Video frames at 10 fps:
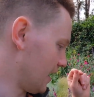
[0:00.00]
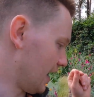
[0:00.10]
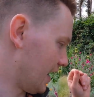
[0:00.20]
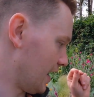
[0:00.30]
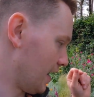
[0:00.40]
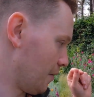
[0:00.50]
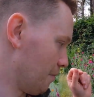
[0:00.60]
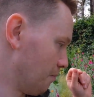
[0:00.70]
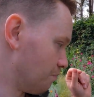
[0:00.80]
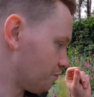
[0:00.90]

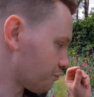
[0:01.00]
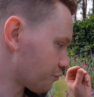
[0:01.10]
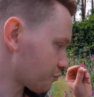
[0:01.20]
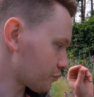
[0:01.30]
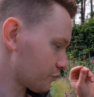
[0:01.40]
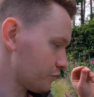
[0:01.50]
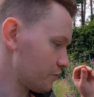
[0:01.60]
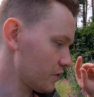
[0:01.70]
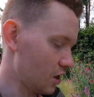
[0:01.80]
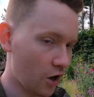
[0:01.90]

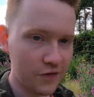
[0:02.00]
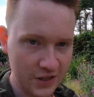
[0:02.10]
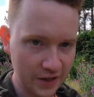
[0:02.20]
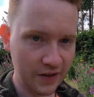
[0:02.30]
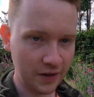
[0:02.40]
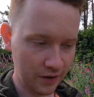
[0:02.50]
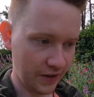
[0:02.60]
obviously the